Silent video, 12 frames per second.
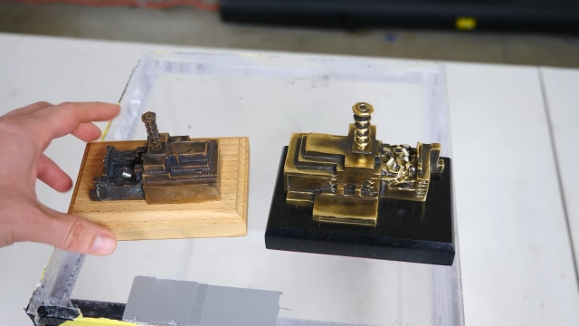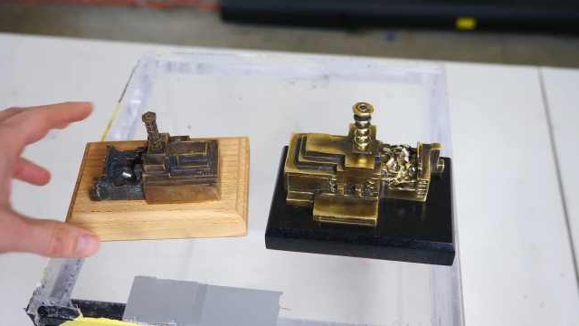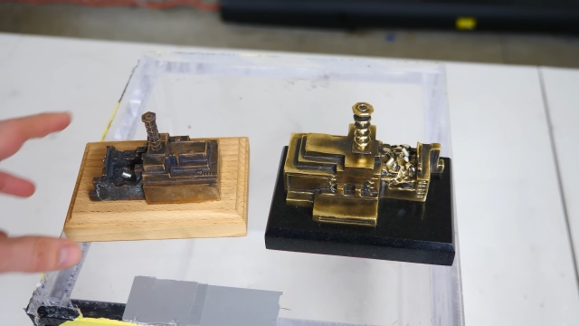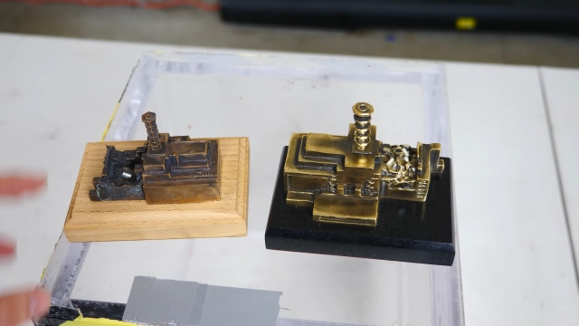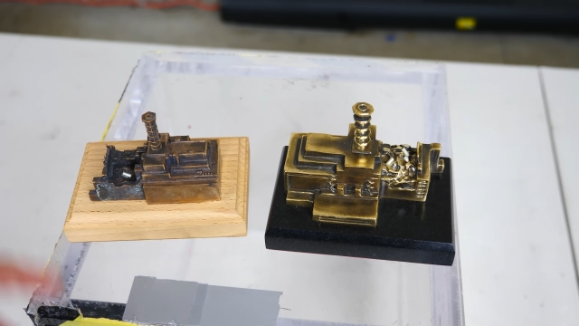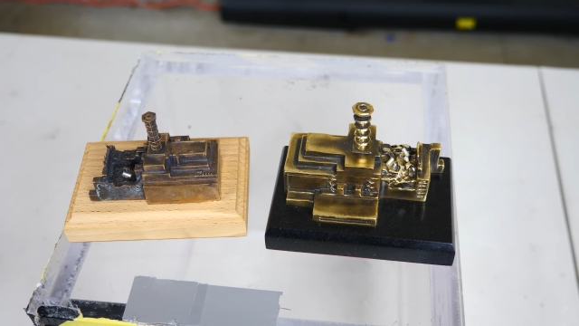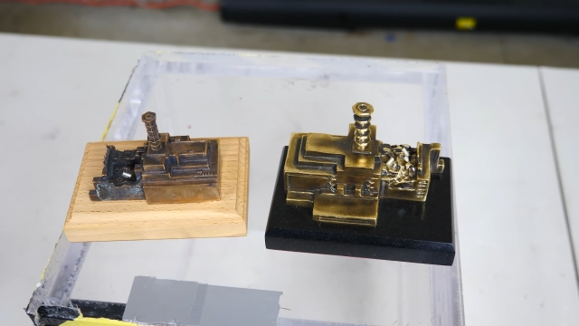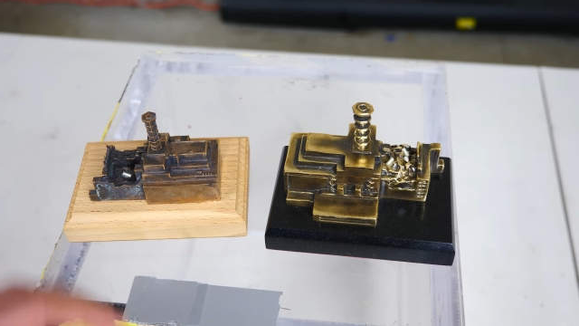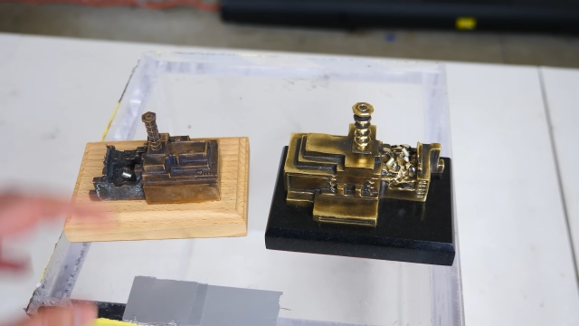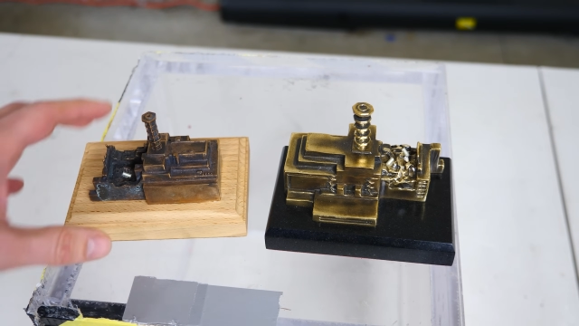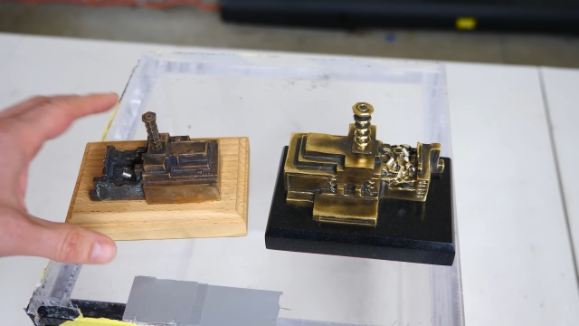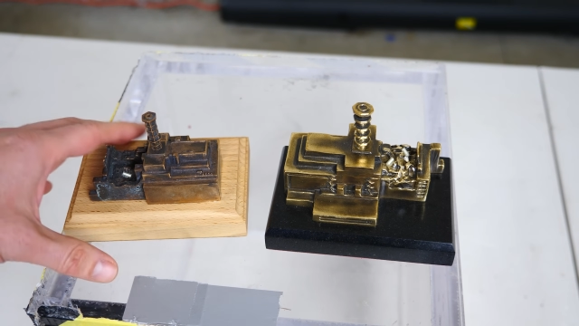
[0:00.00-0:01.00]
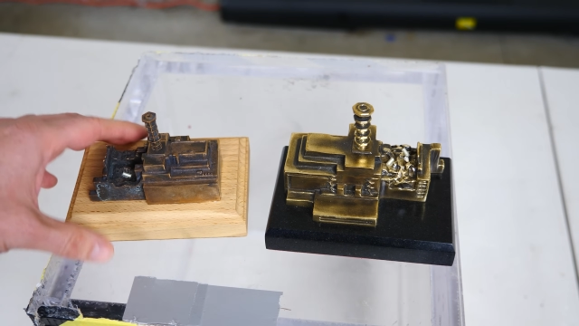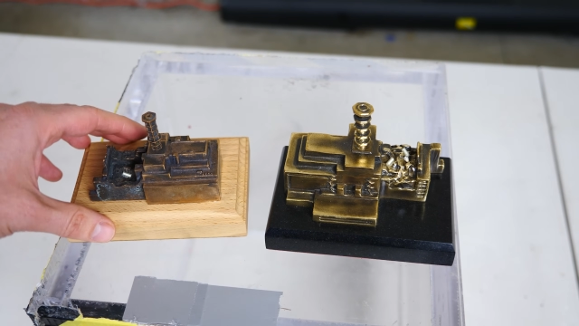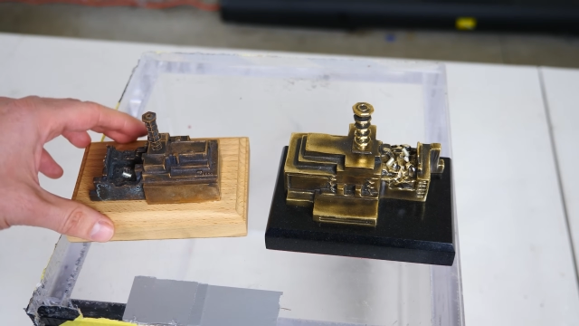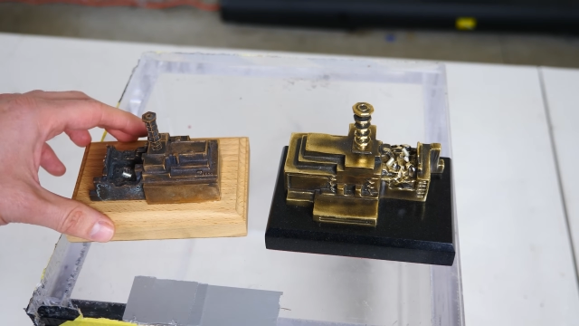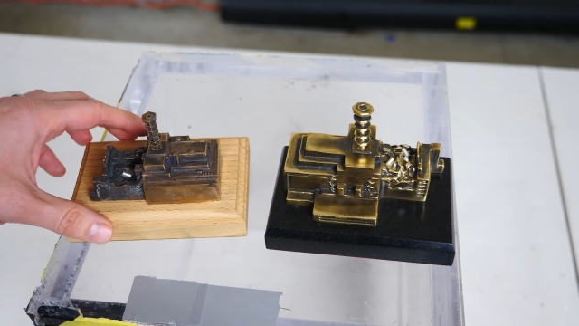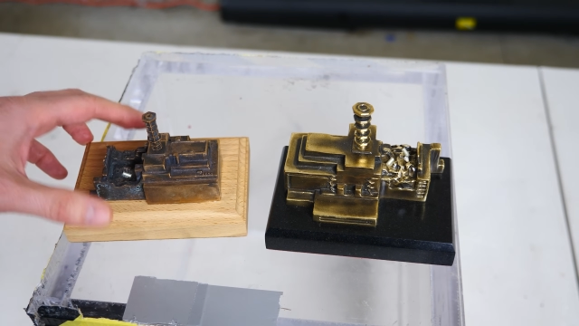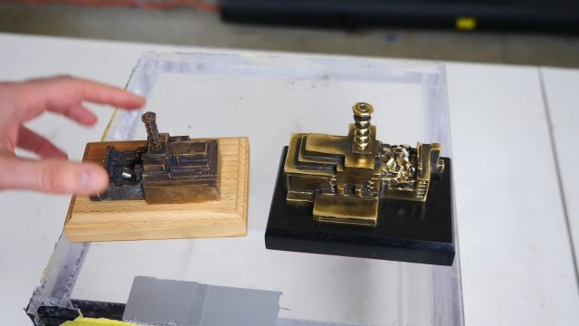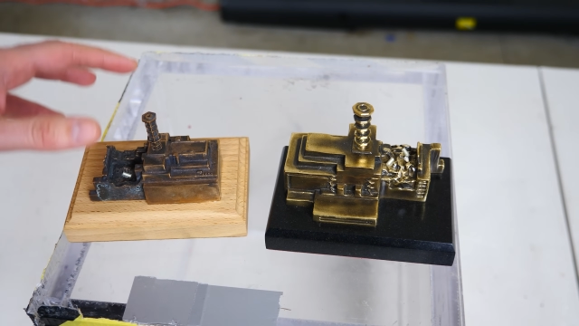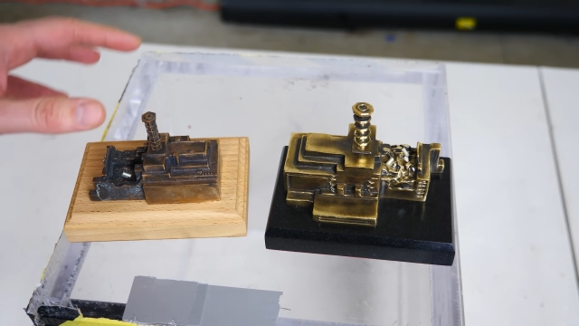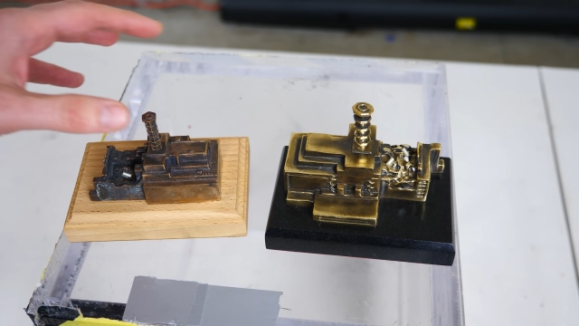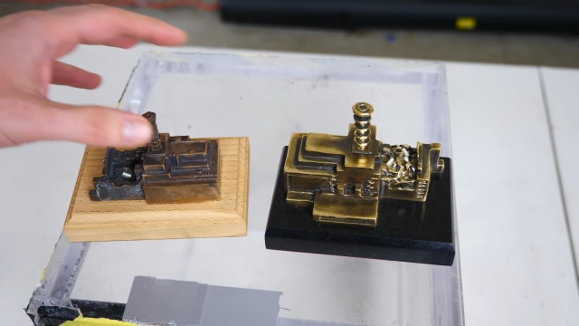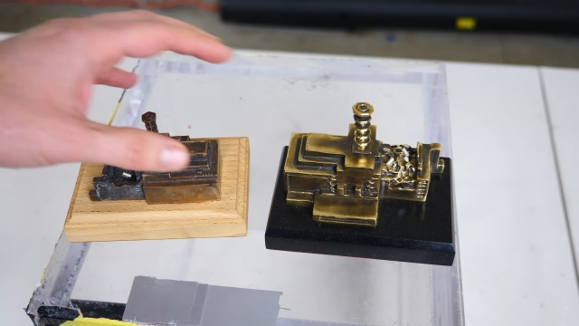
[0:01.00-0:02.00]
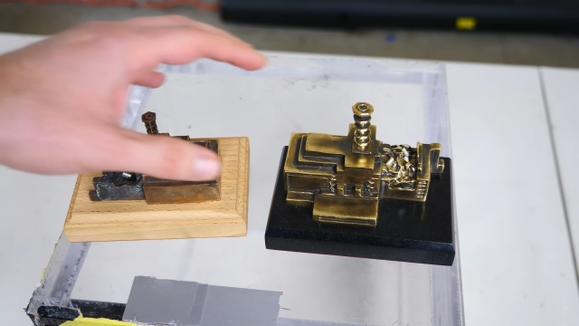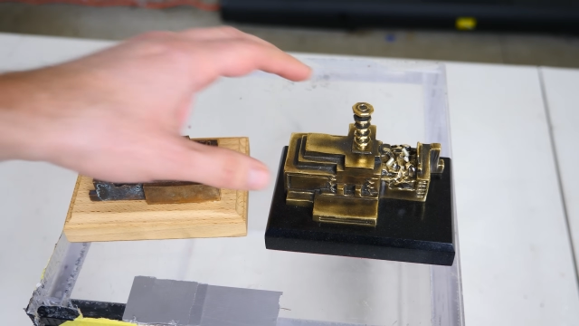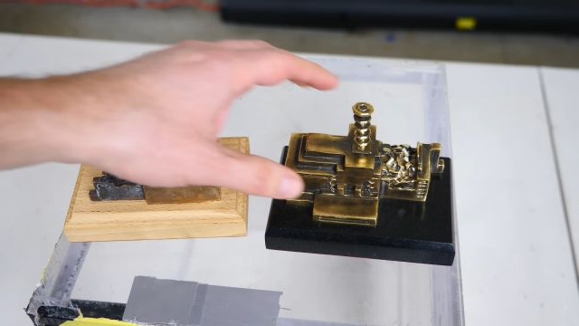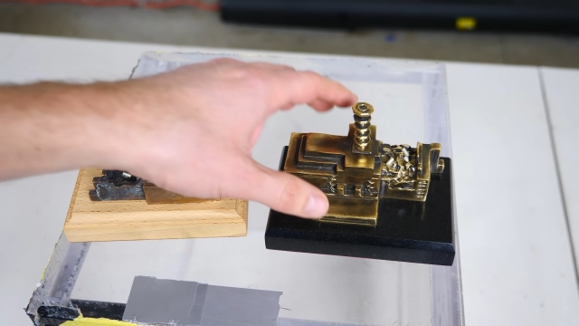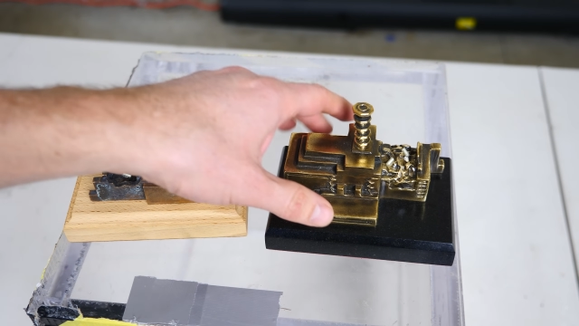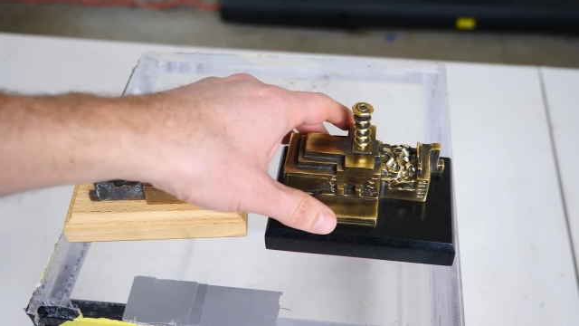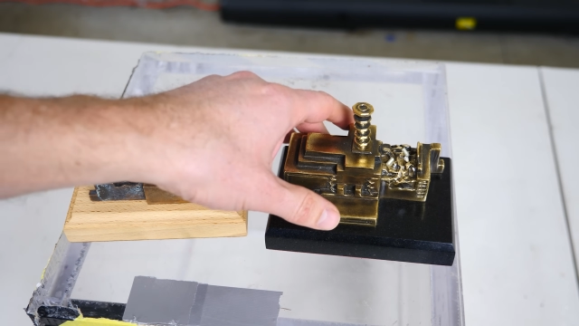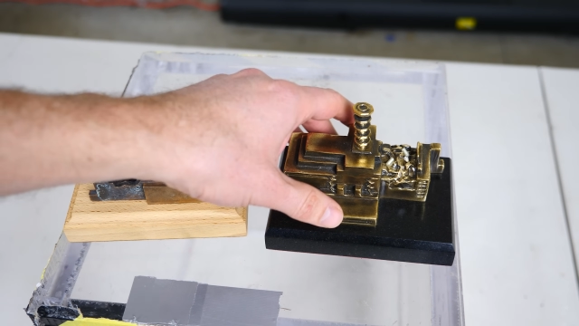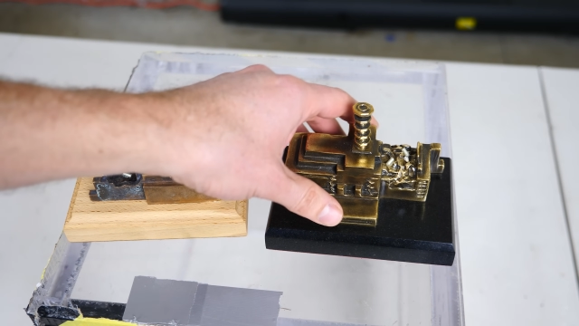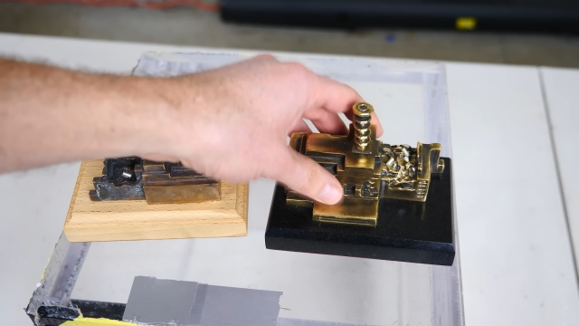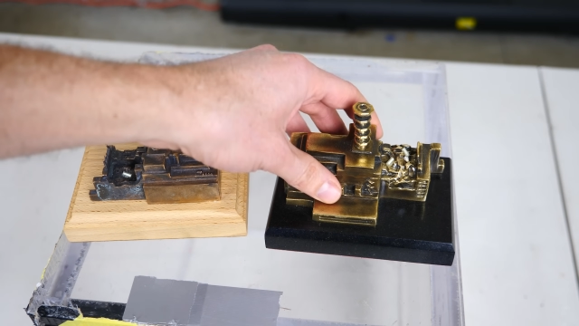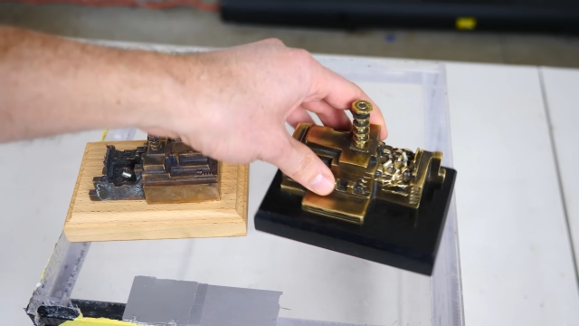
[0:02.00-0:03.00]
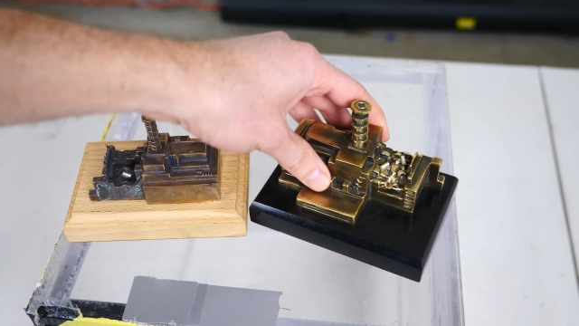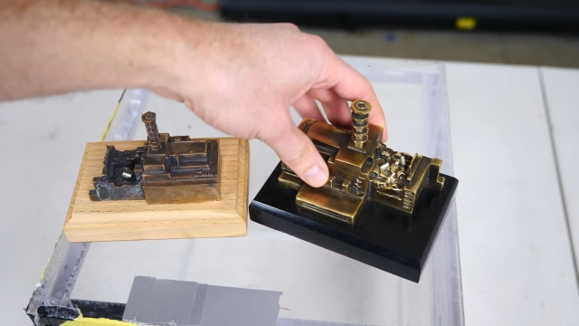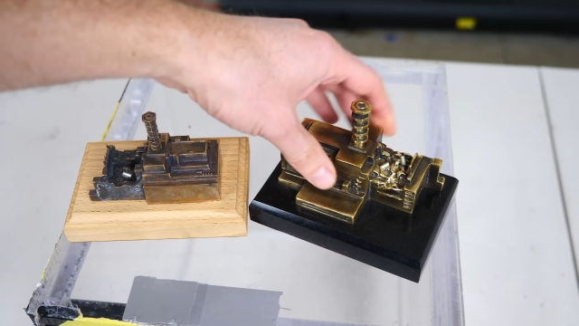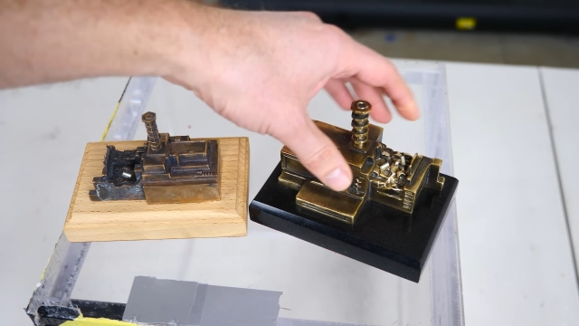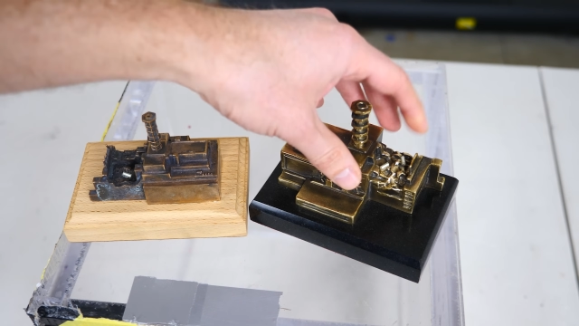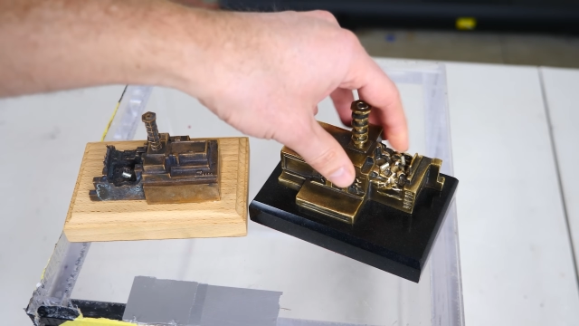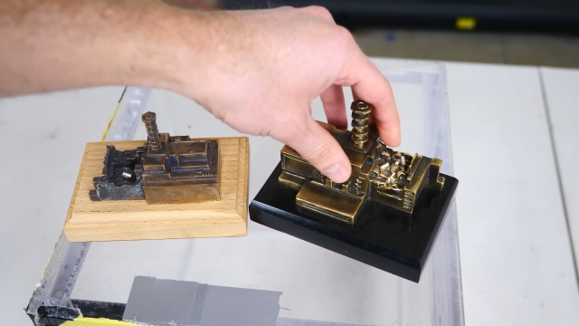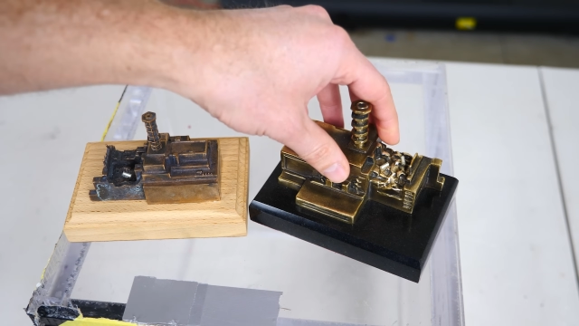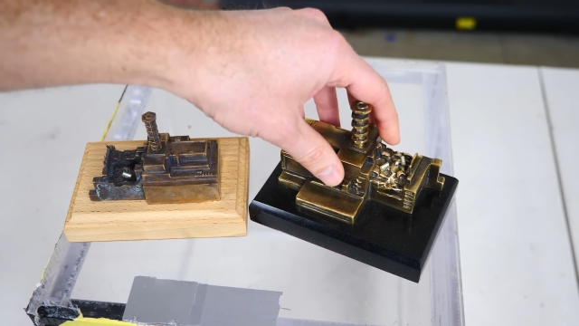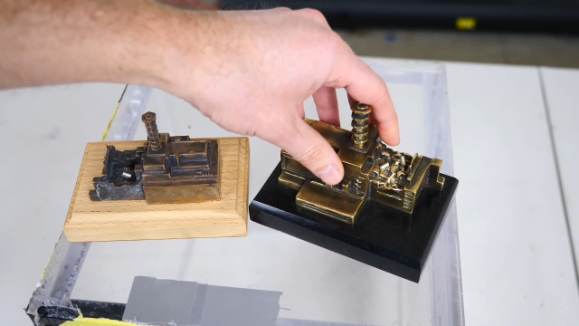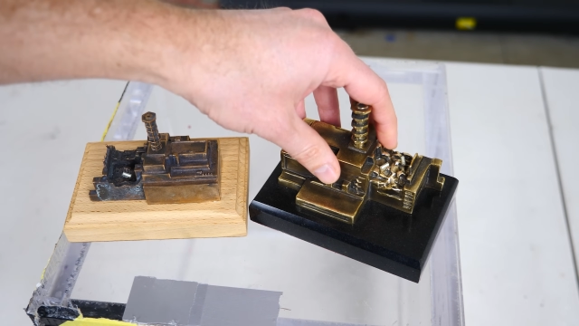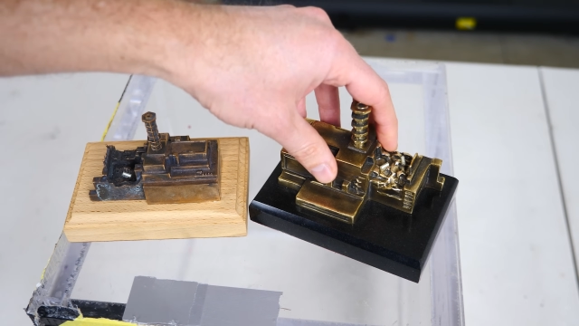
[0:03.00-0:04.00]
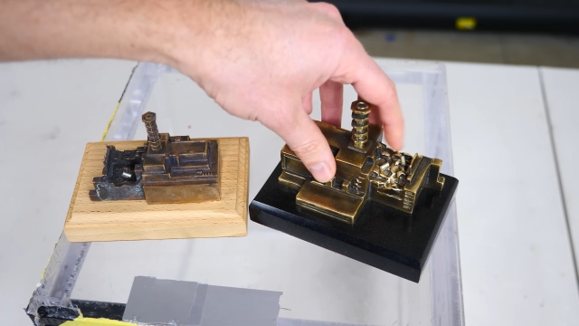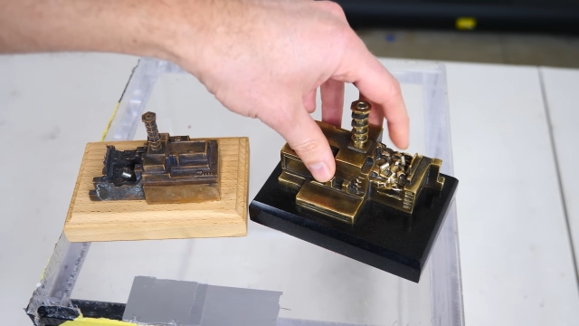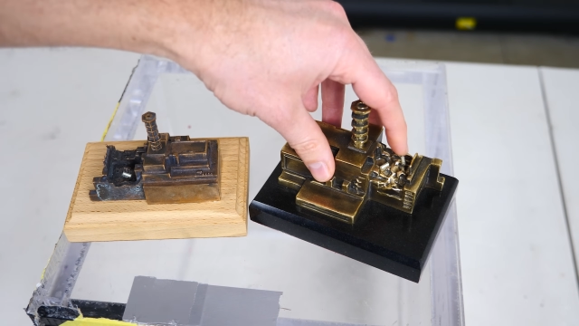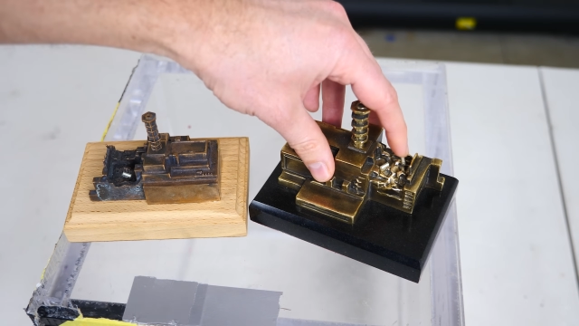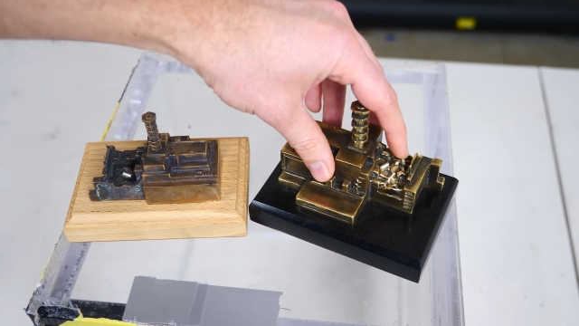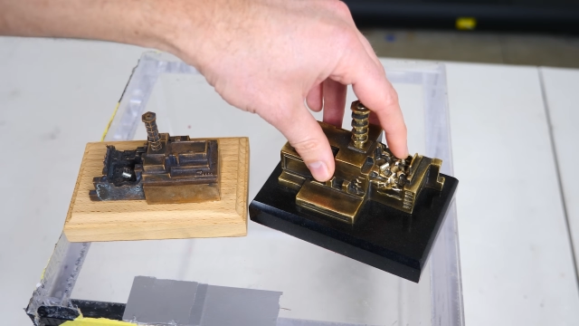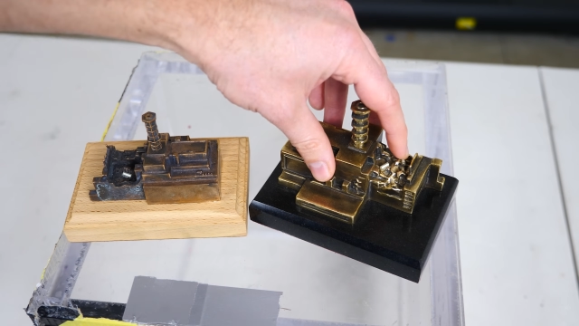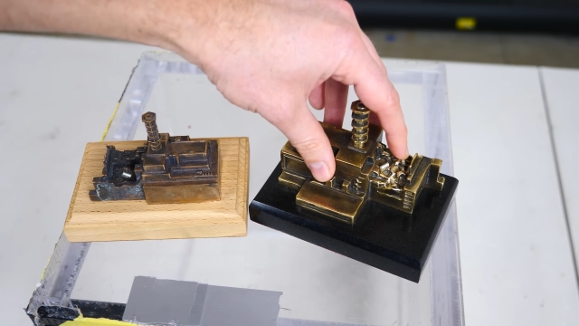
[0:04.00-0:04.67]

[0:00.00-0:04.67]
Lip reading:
(no speaker visible)